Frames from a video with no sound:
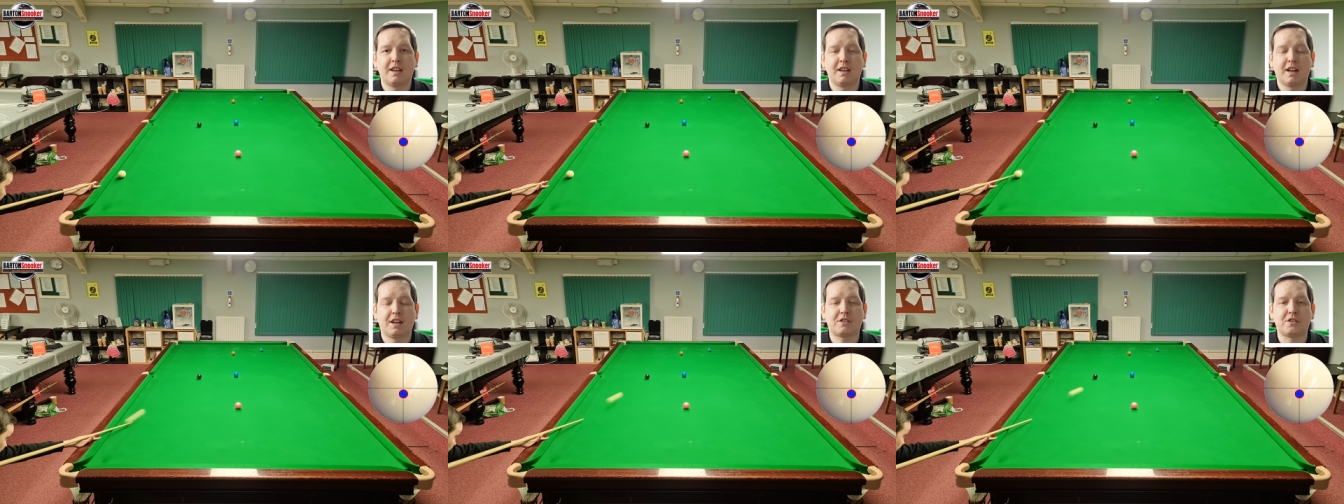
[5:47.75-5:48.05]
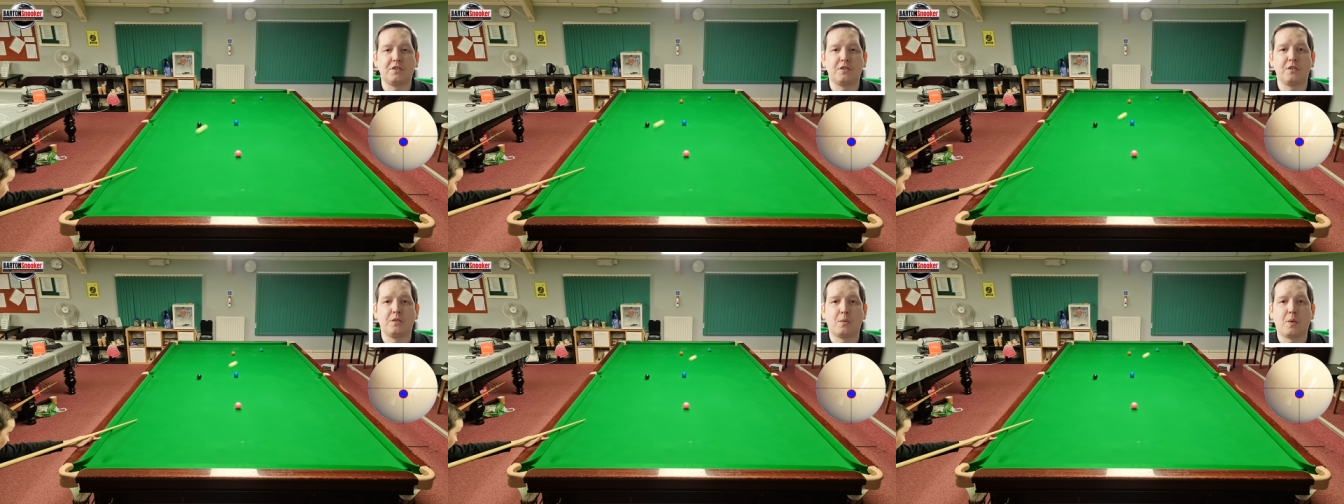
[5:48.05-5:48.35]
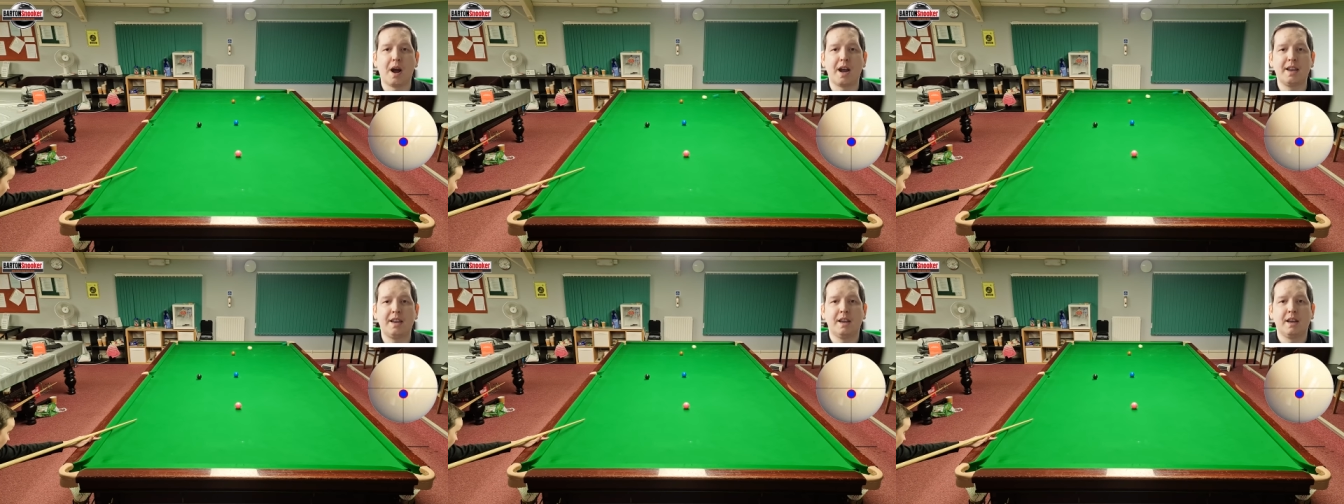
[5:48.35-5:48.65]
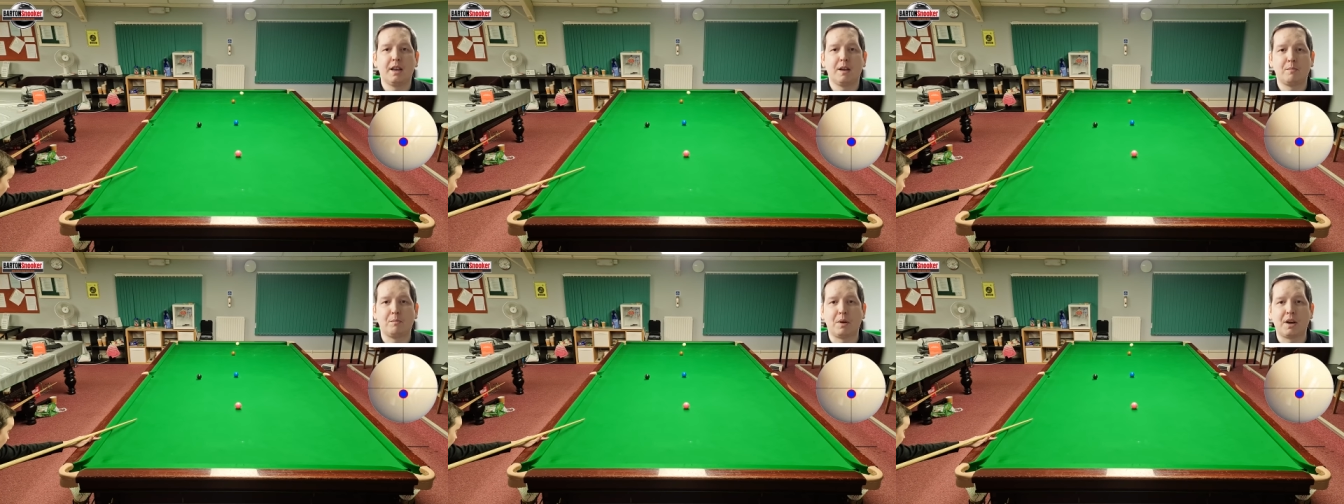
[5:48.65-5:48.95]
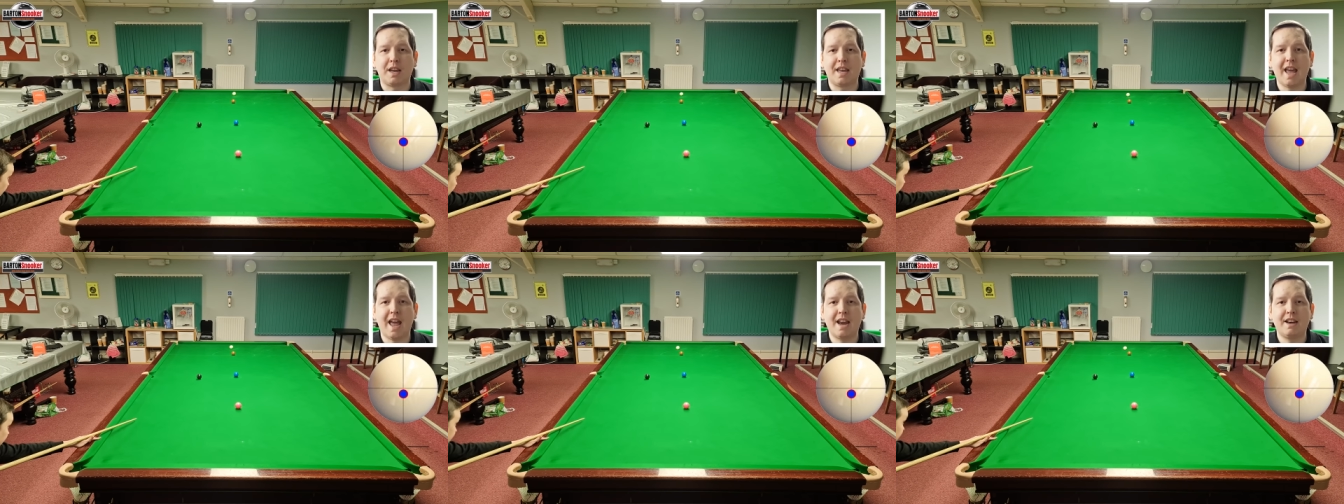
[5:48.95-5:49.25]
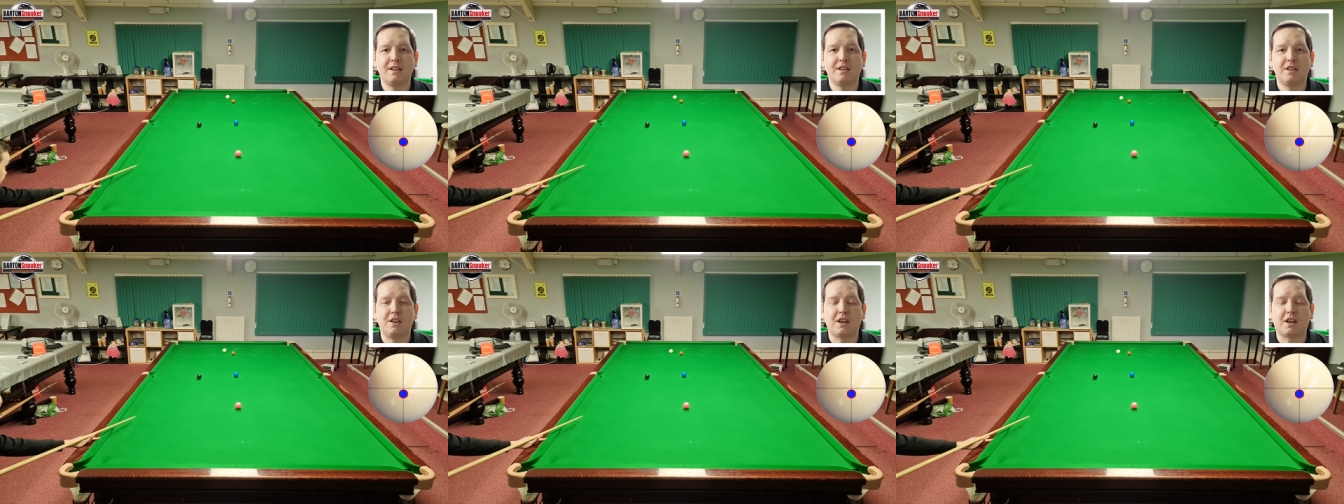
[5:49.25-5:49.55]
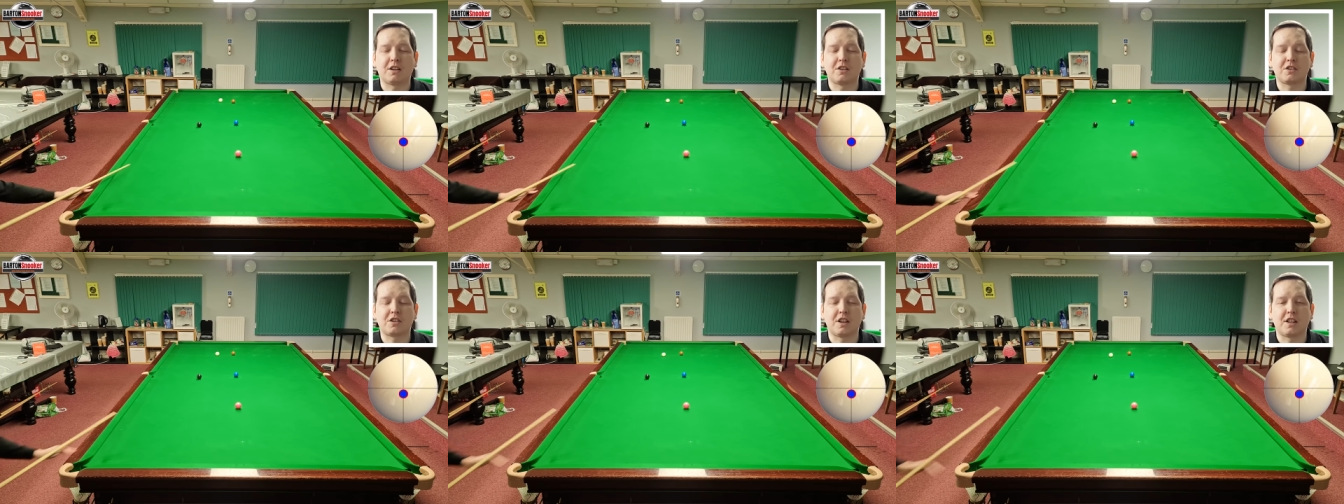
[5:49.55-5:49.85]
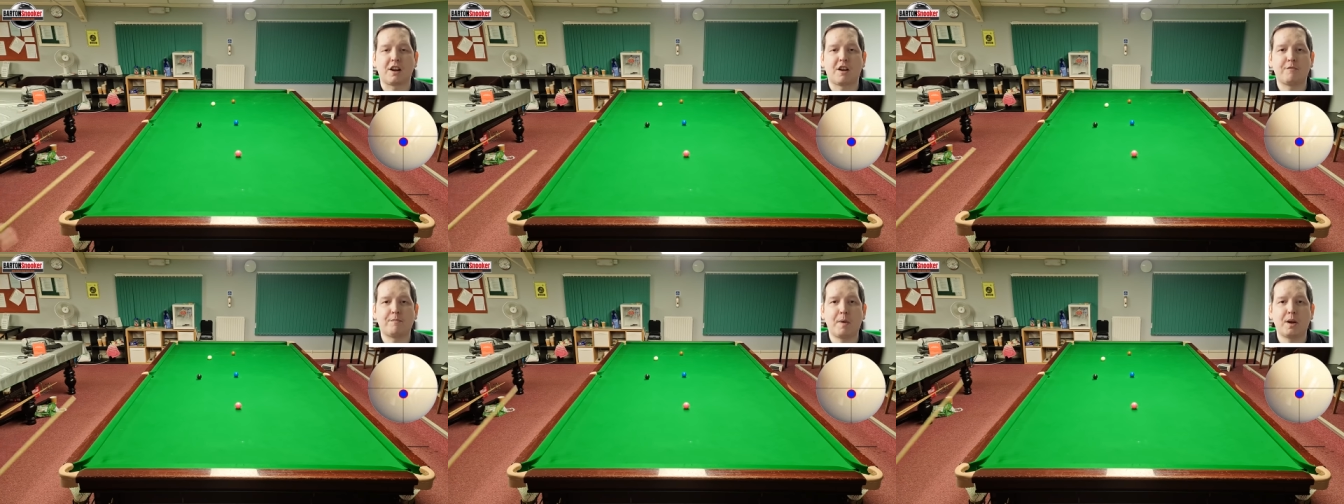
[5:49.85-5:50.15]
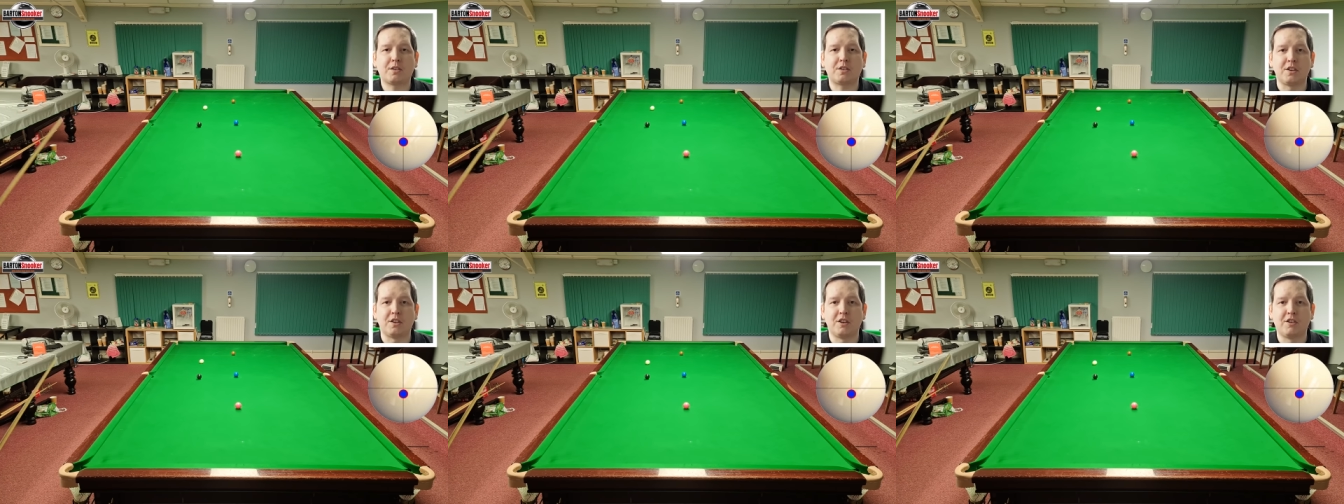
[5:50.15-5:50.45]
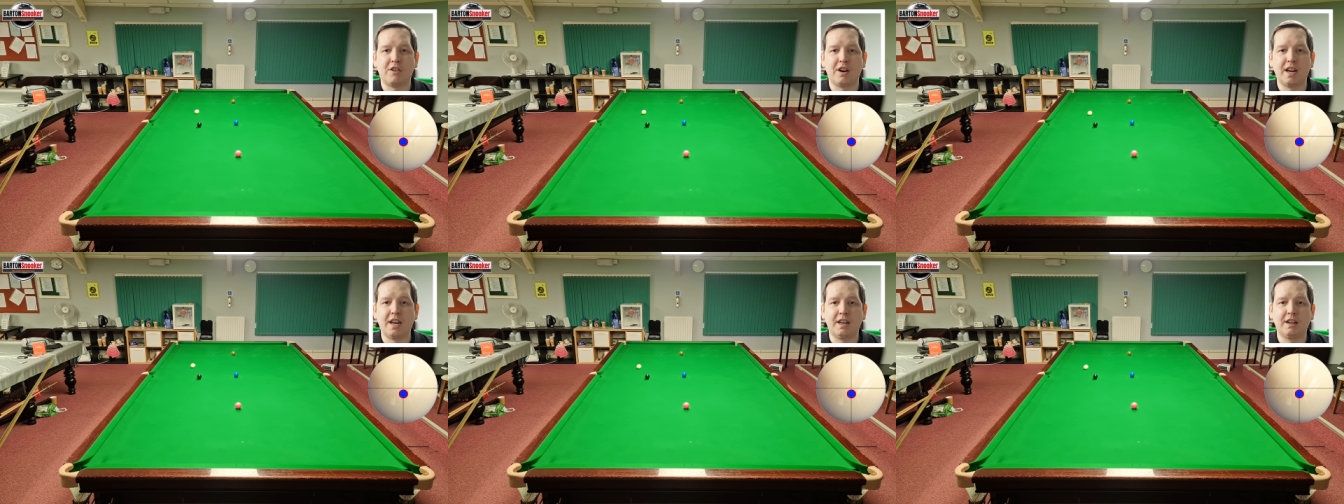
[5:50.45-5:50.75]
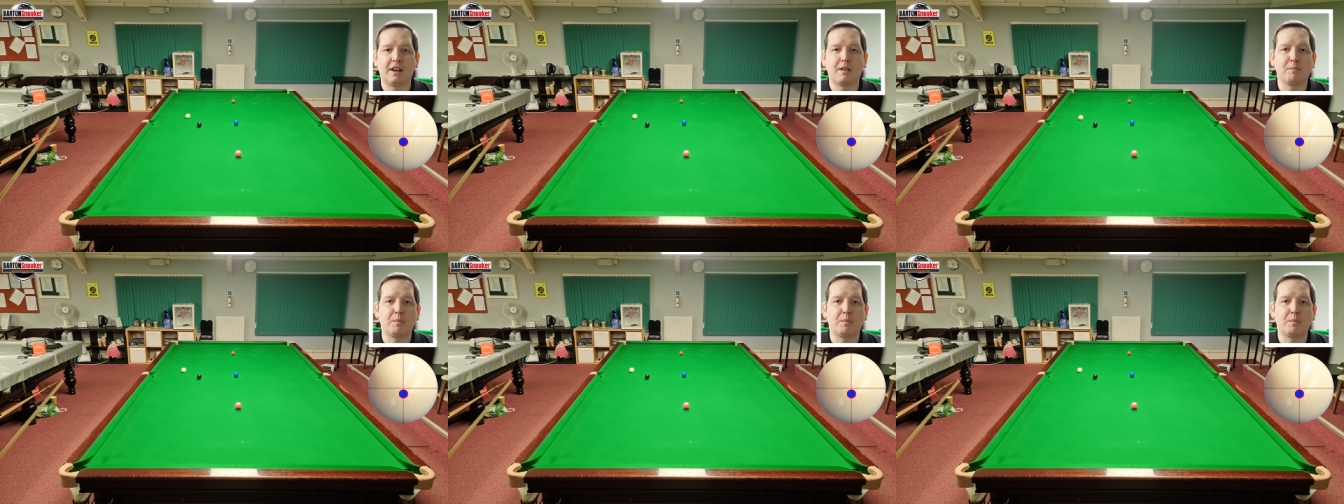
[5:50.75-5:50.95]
That's another way. But again, you can see that I've potted the green,